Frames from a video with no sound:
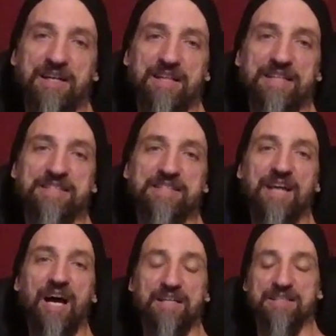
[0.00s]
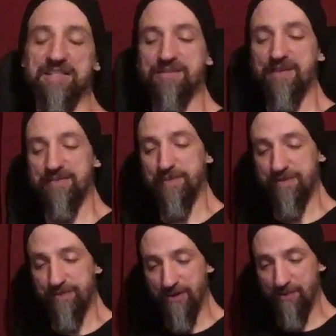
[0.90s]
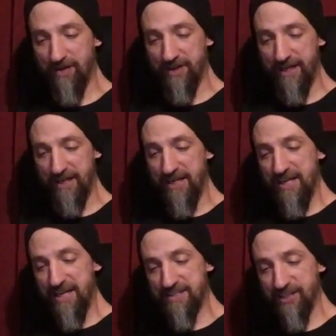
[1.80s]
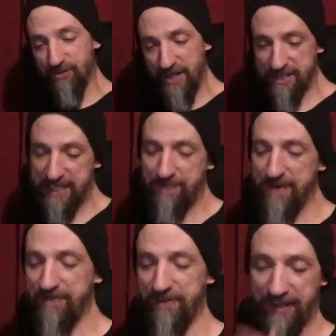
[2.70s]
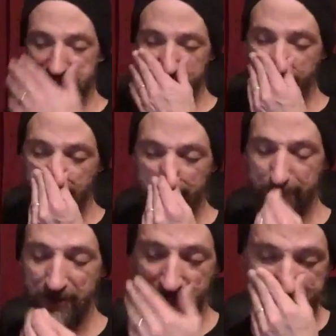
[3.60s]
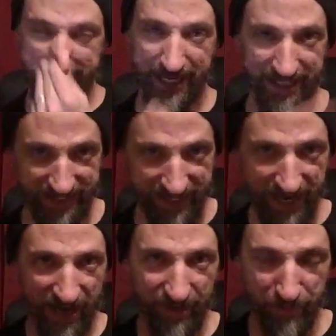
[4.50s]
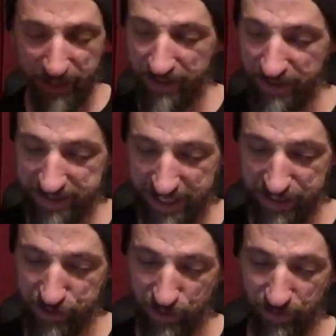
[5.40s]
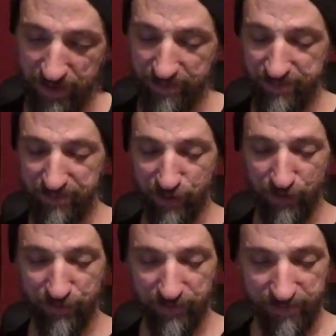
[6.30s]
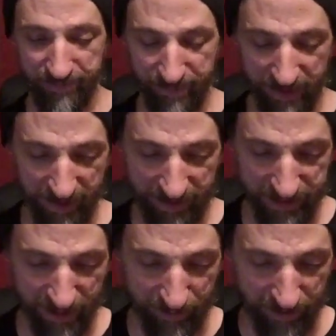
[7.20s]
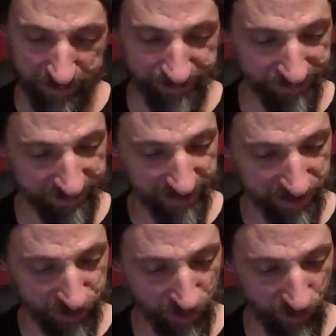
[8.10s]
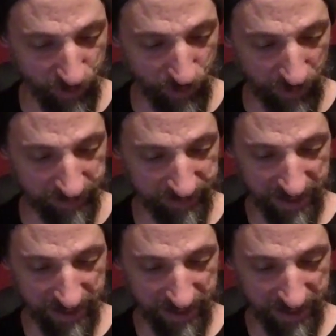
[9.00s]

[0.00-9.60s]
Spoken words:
That sucks. We have to play Fuckleball again. It's the greatest game ever. It's volleyball and tennis played on a tennis court with a Nerf soccer ball. So cool.